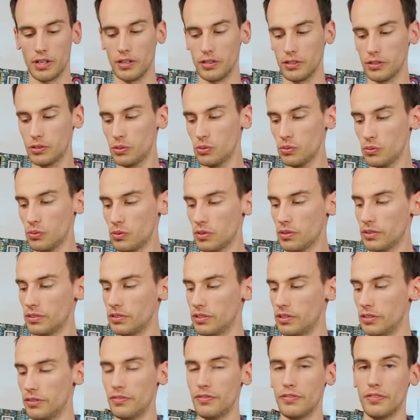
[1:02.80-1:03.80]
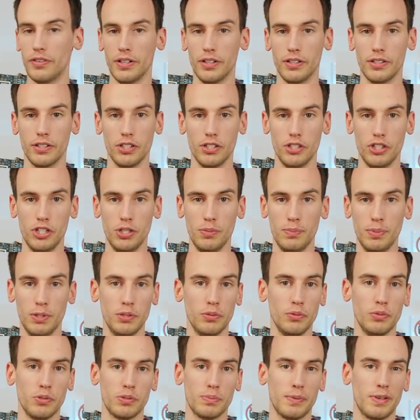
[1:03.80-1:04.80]
are two different
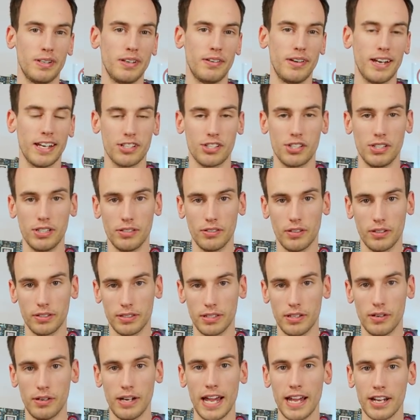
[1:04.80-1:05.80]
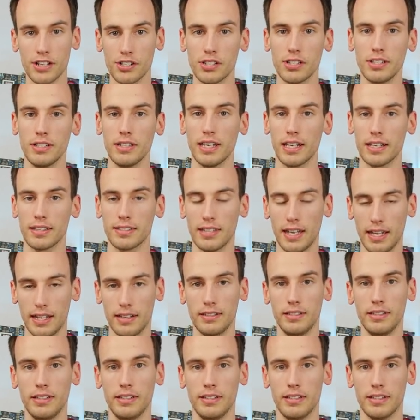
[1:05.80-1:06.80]
GPUs, but they're actually not. They're actually
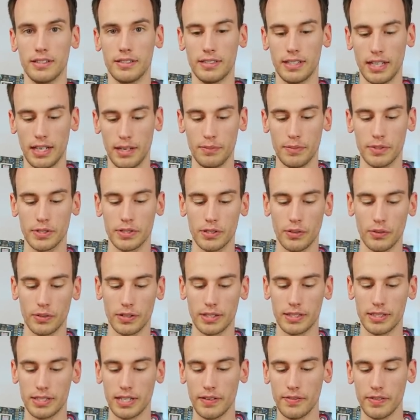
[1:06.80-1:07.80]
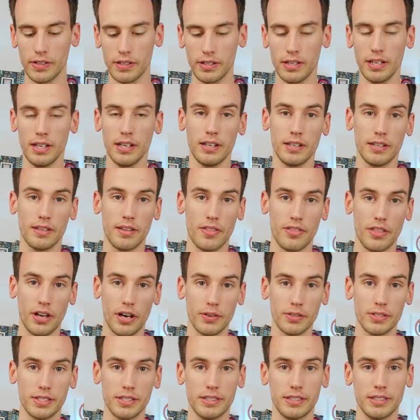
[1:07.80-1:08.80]
exactly the same. So the
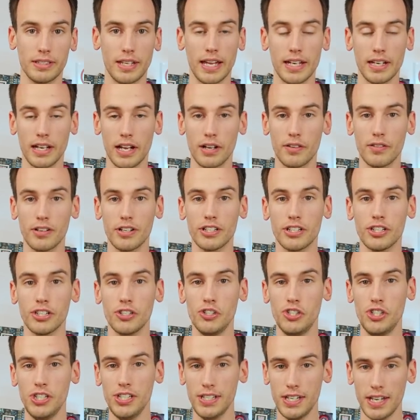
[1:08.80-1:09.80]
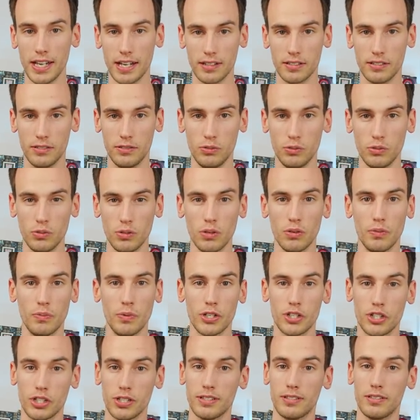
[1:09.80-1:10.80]
7900 GTX Duo,
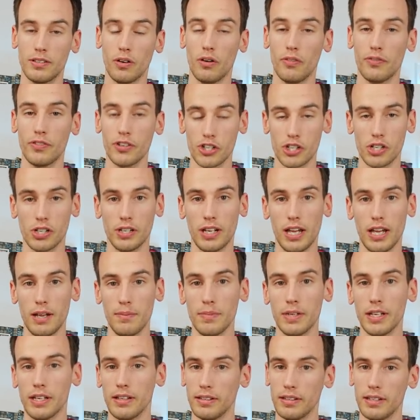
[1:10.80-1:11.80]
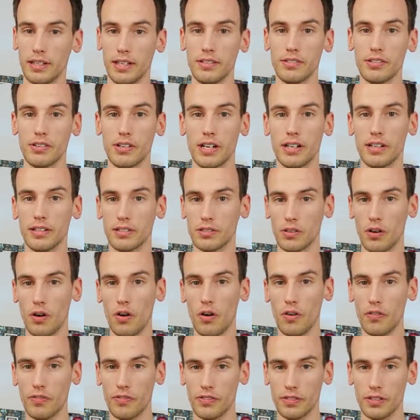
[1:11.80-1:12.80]
which is the official name in the internet, it's
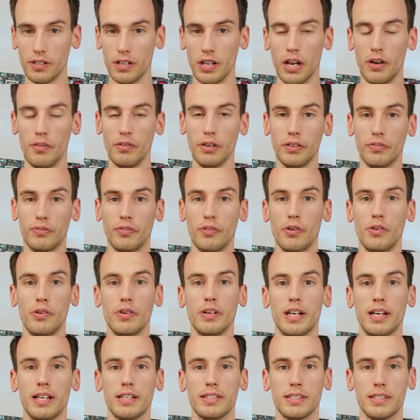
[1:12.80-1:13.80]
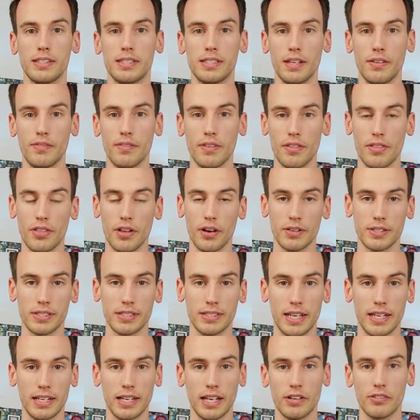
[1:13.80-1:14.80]
often referred as the
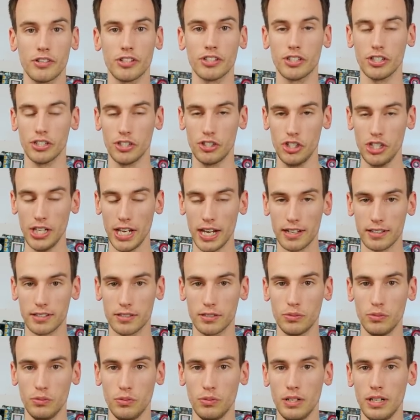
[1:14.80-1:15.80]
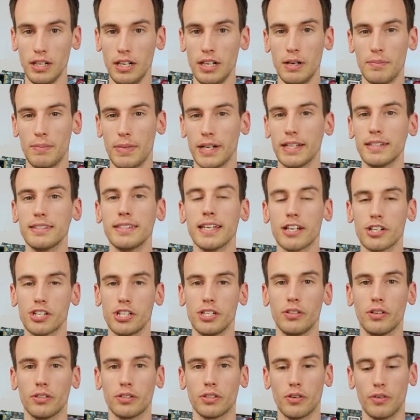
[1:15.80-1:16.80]
7900 GX2, but that's
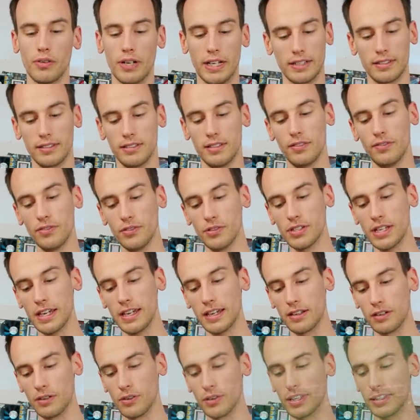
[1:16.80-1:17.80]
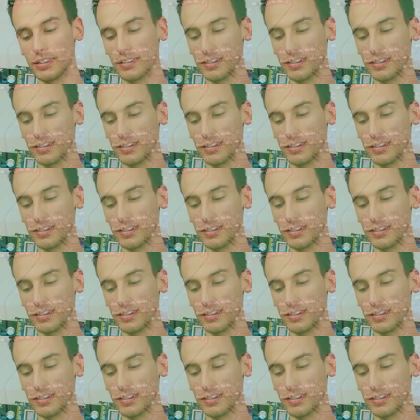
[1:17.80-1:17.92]
actually not correct. If you take a look